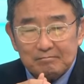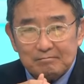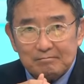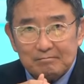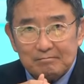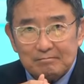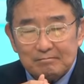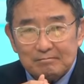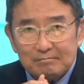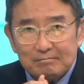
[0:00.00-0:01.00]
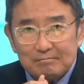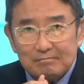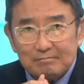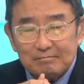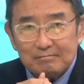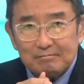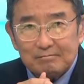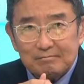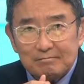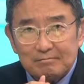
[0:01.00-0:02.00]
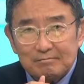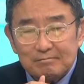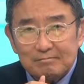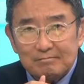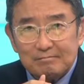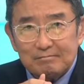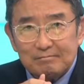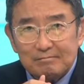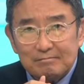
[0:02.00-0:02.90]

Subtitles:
No words are spoken by the person on screen.